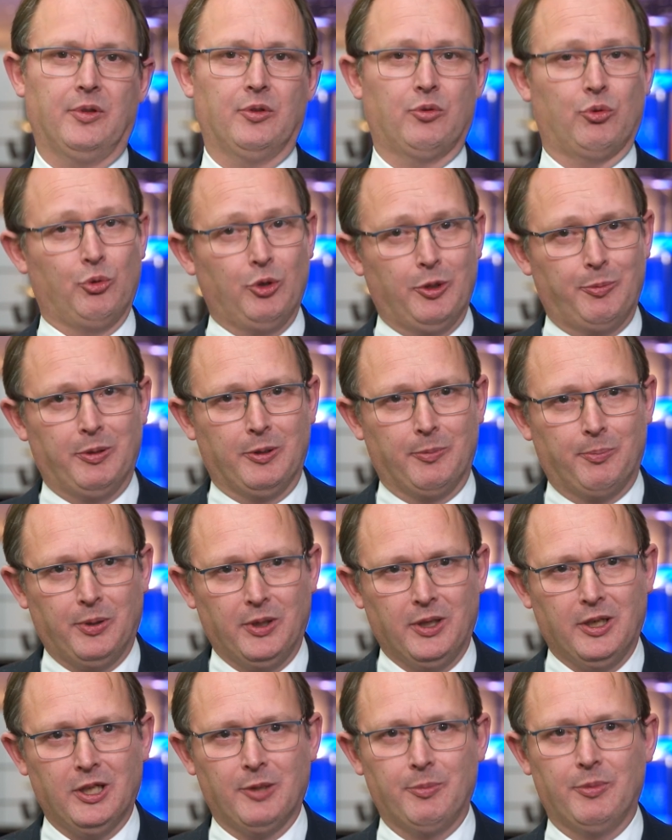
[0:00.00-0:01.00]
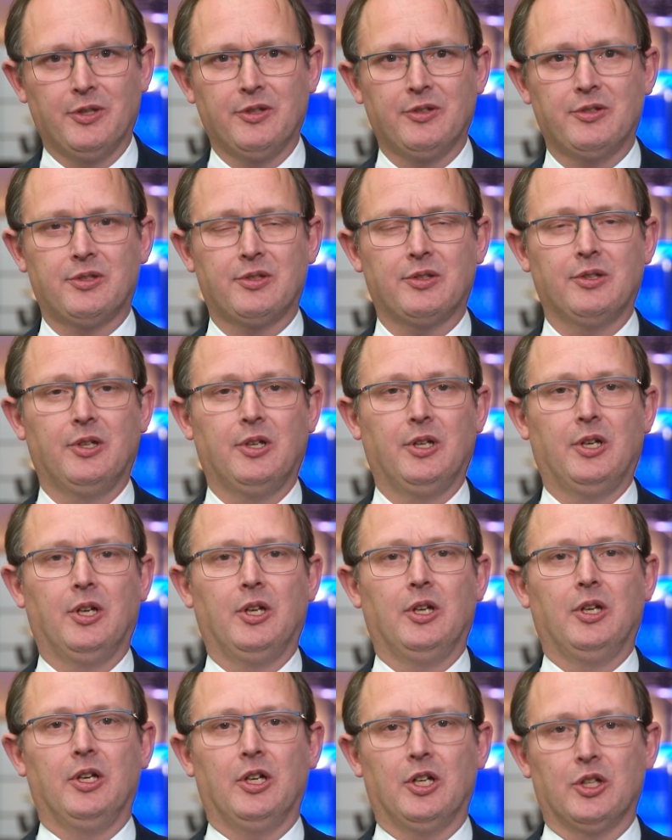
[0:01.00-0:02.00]
the European Parliament
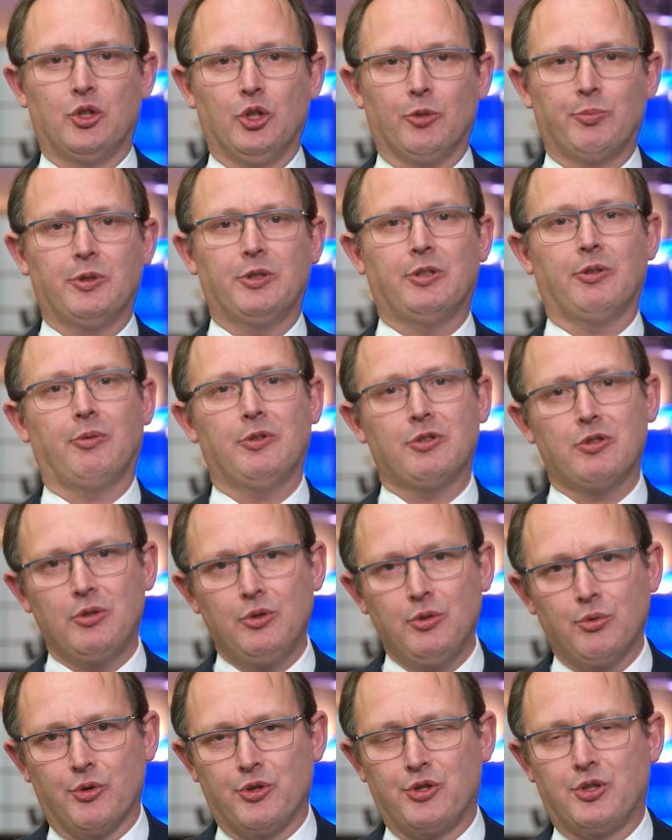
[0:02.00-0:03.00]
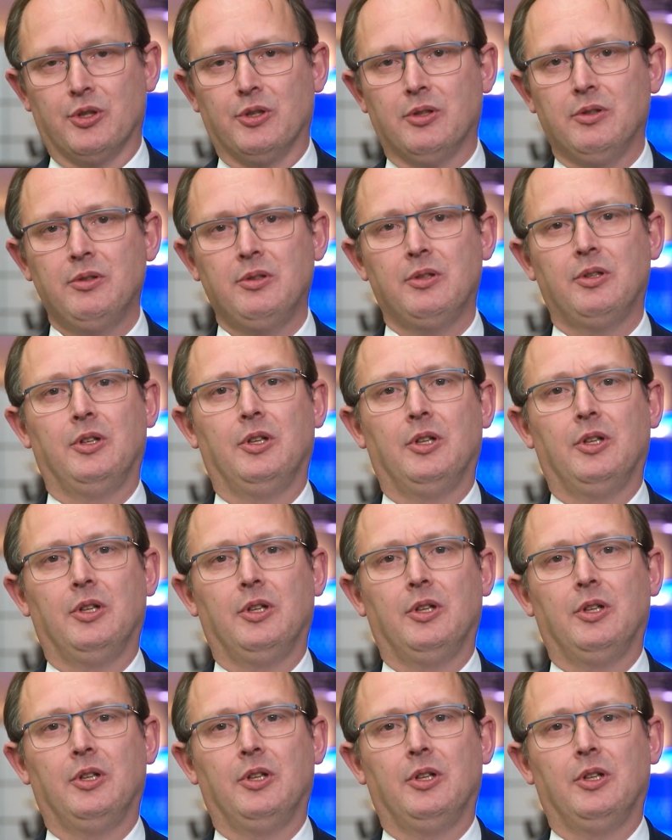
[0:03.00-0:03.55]
adopted a resolution